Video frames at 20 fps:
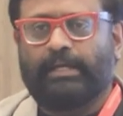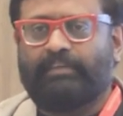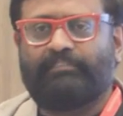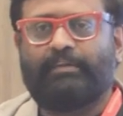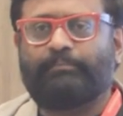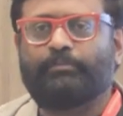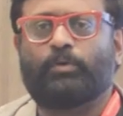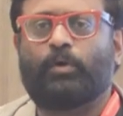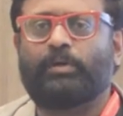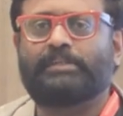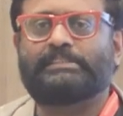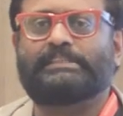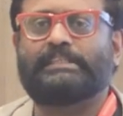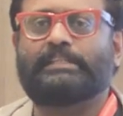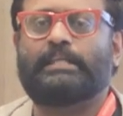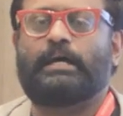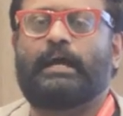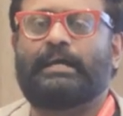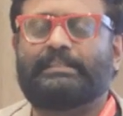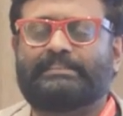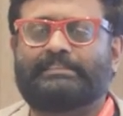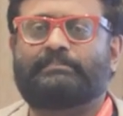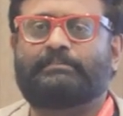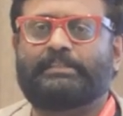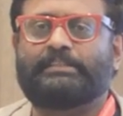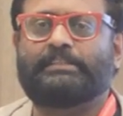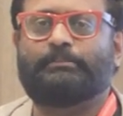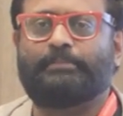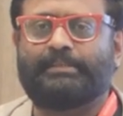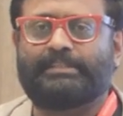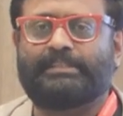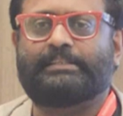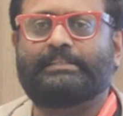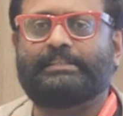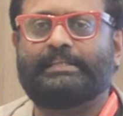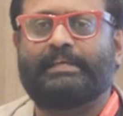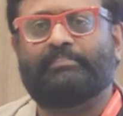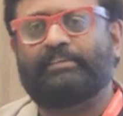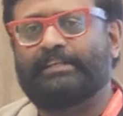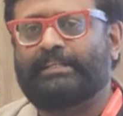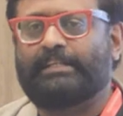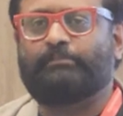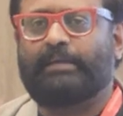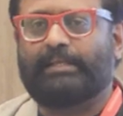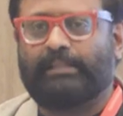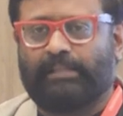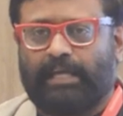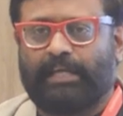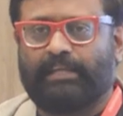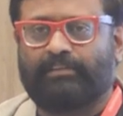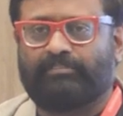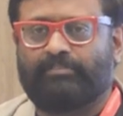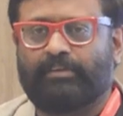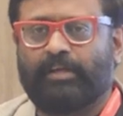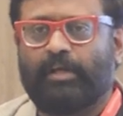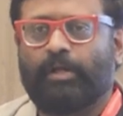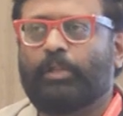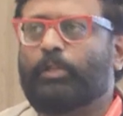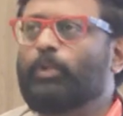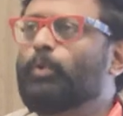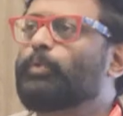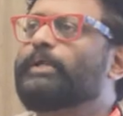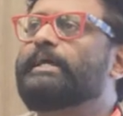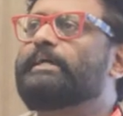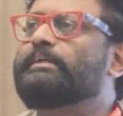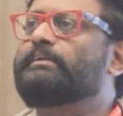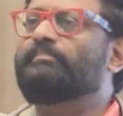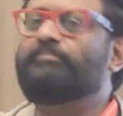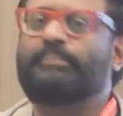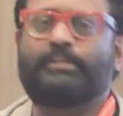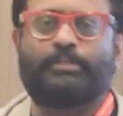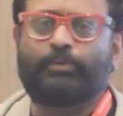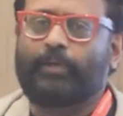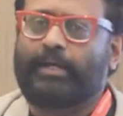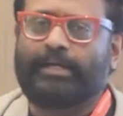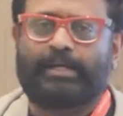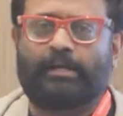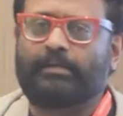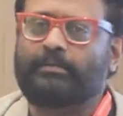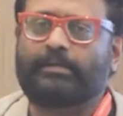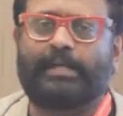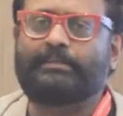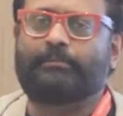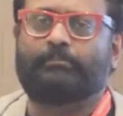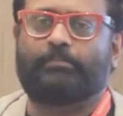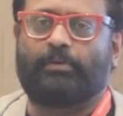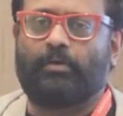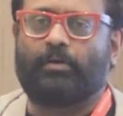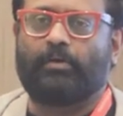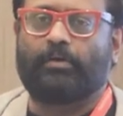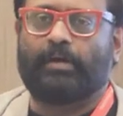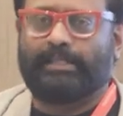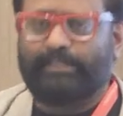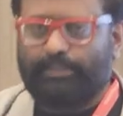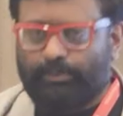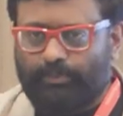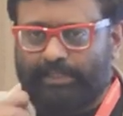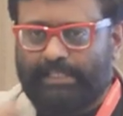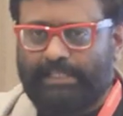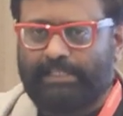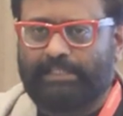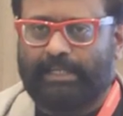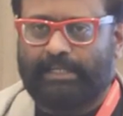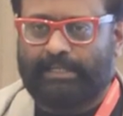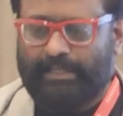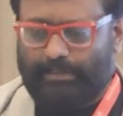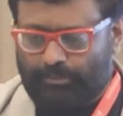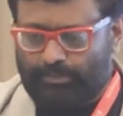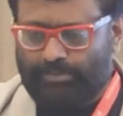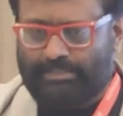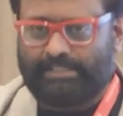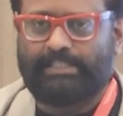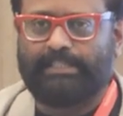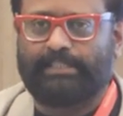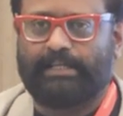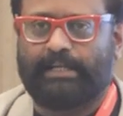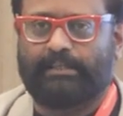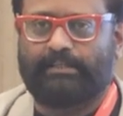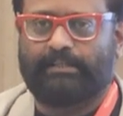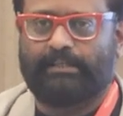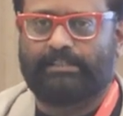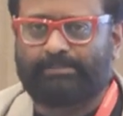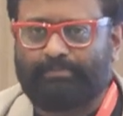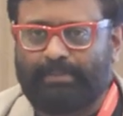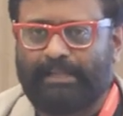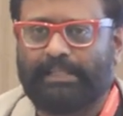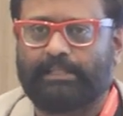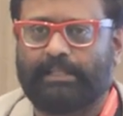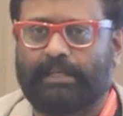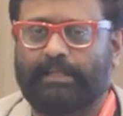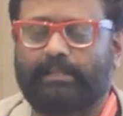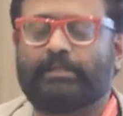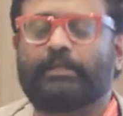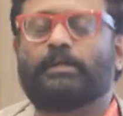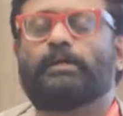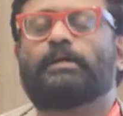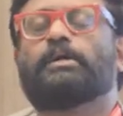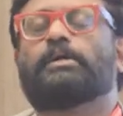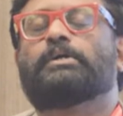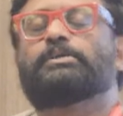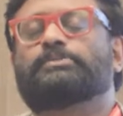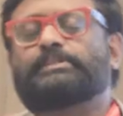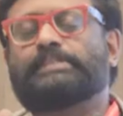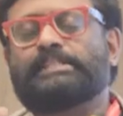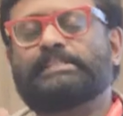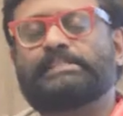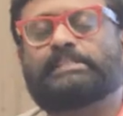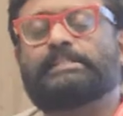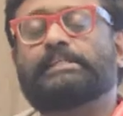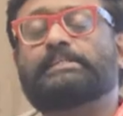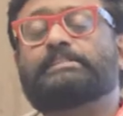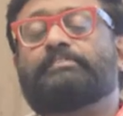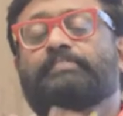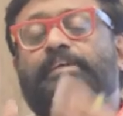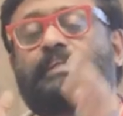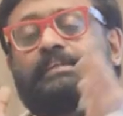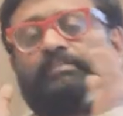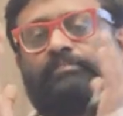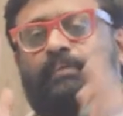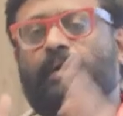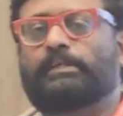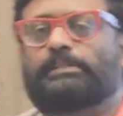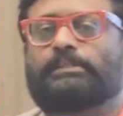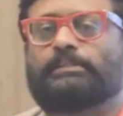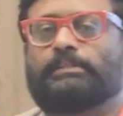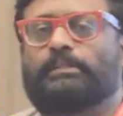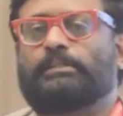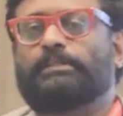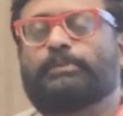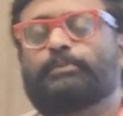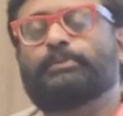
If I've not seen a Hyderabadi biryani ever in my life, looking at a video, I can't write a blog. I need to eat that, I have to see that and smell that. So digital is a very functional.